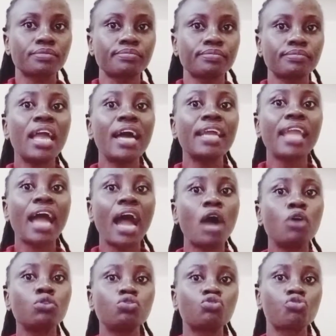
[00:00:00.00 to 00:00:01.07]
Learn
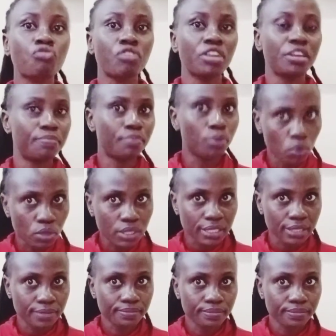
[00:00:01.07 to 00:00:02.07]
how to read books.